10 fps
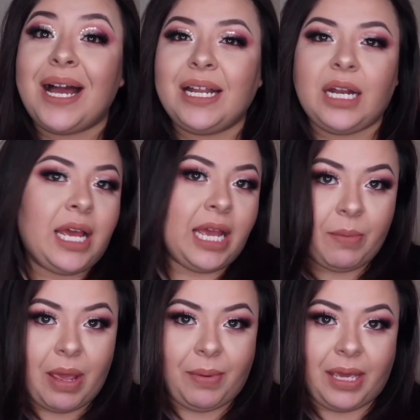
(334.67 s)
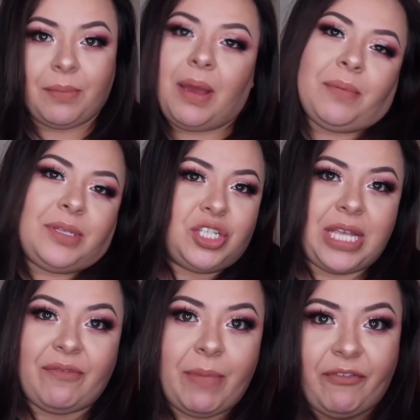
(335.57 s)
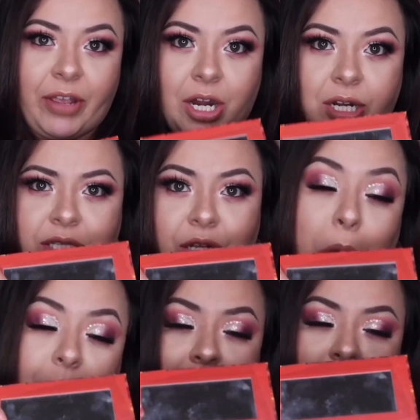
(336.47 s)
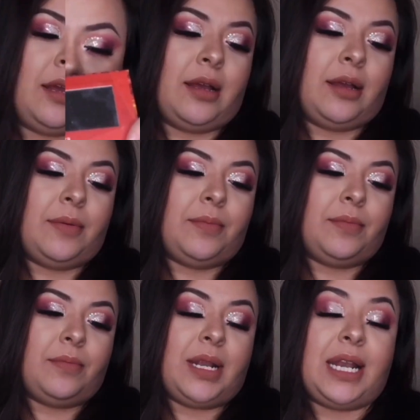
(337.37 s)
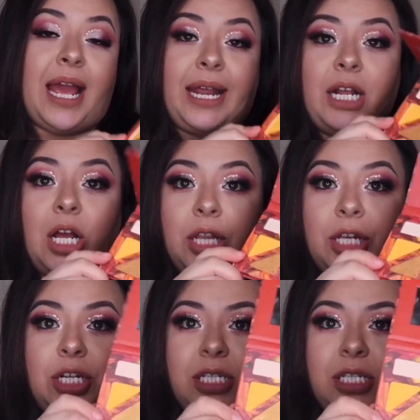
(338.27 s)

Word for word: but it might be. It might just have my fingers, you know, because ah. nine colors